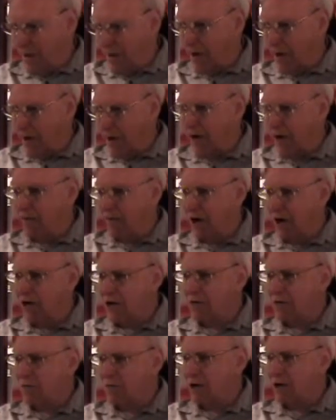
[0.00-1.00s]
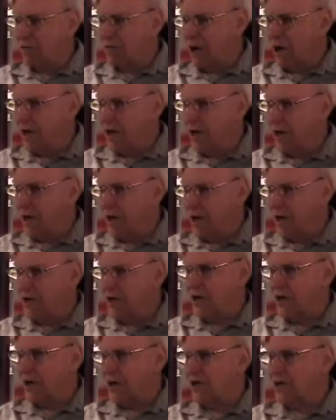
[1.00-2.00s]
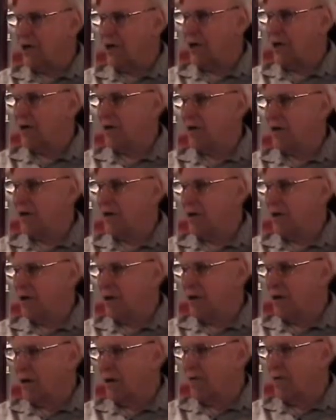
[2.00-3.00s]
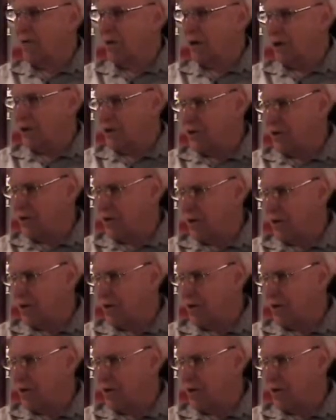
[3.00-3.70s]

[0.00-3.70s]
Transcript: all of ours were radial engines, which